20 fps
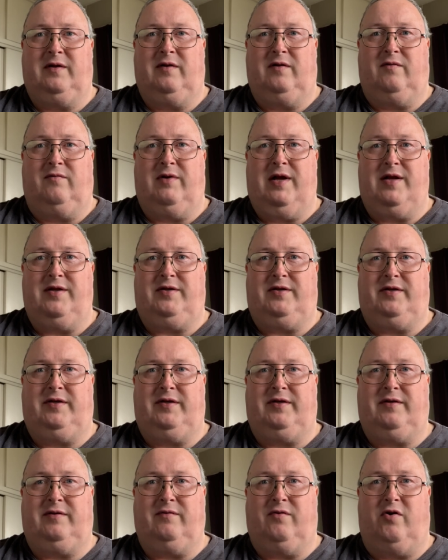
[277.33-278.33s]

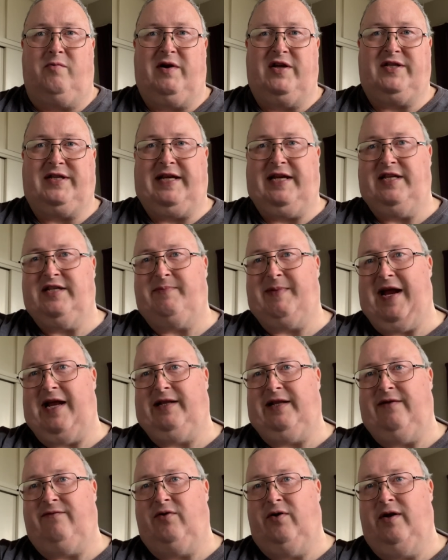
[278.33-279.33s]
which almost ends
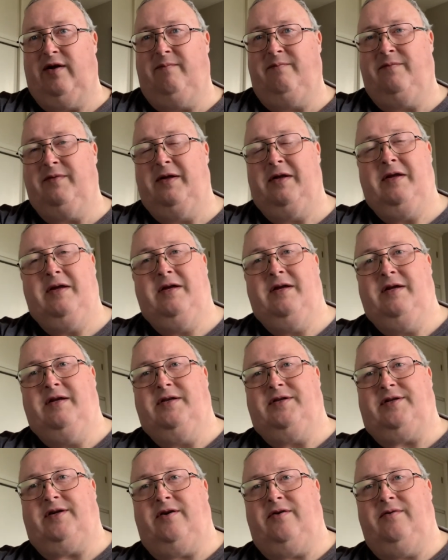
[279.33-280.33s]
badly for him.
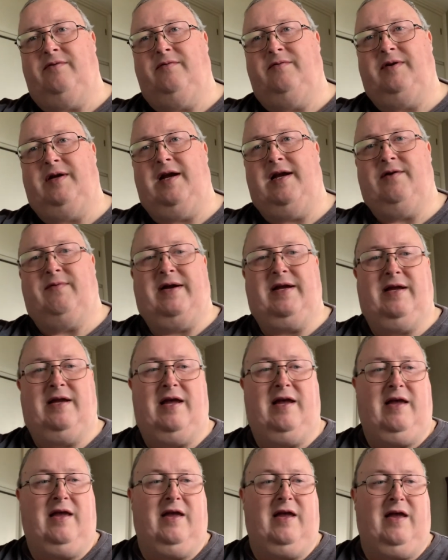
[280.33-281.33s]
So anyway,
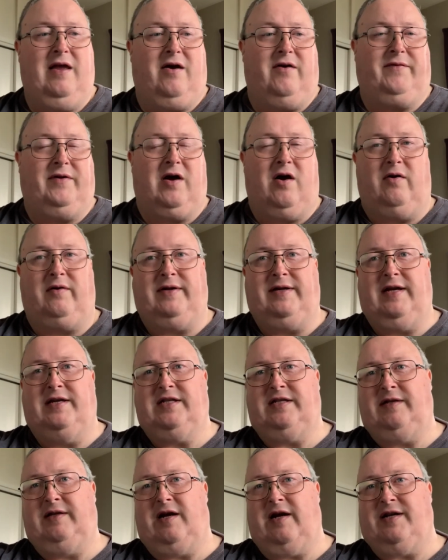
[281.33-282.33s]
on the whole,
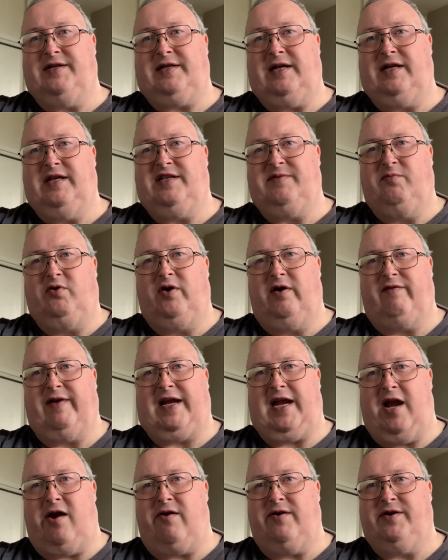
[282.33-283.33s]
it's like I said, it's more of a
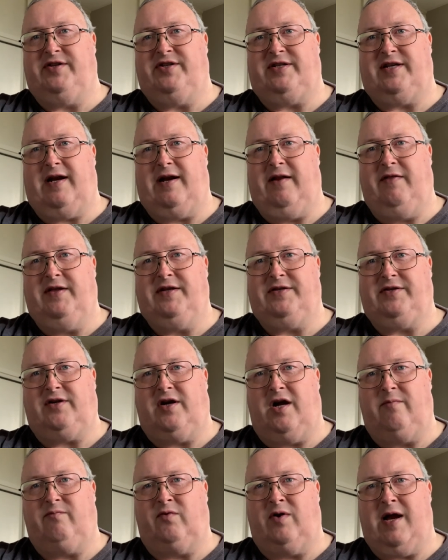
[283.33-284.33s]
character study this
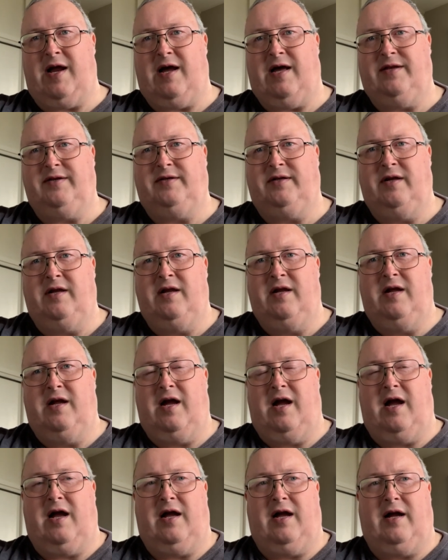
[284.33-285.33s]
time around.
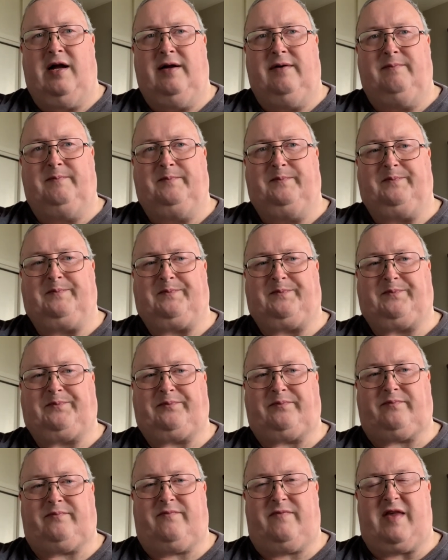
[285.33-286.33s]

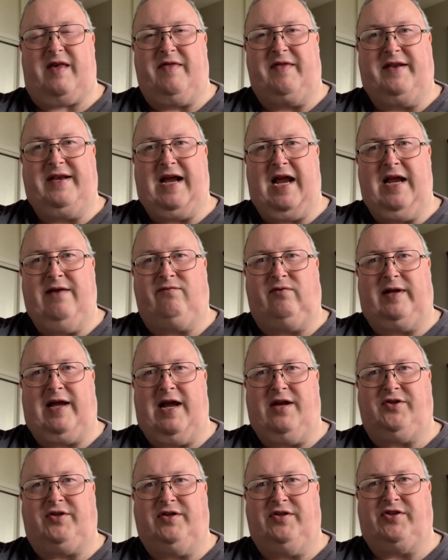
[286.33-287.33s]
The naval
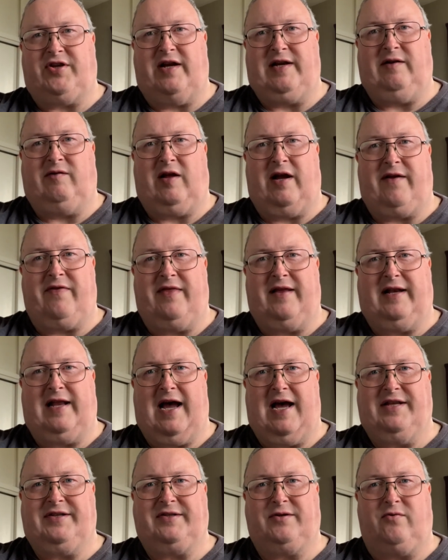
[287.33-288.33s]
action's only like in the
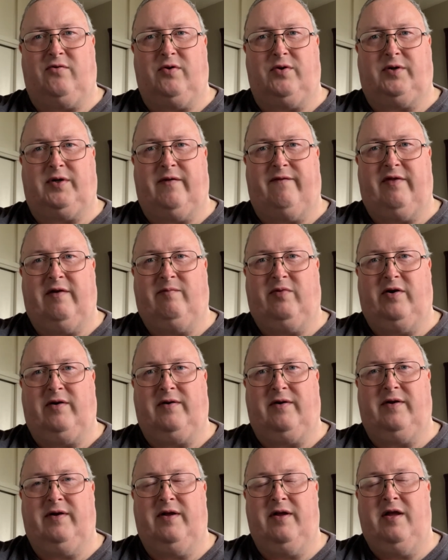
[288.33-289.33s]
last quarter of the
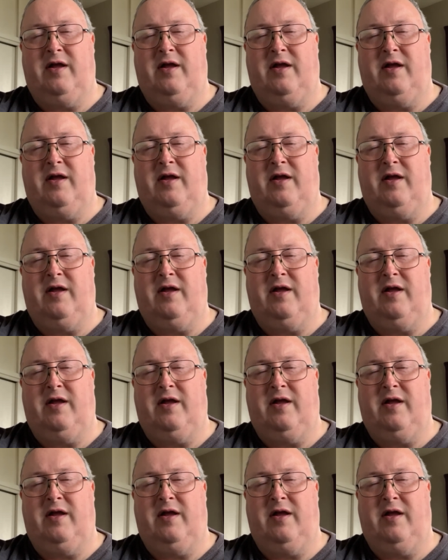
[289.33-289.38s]
book,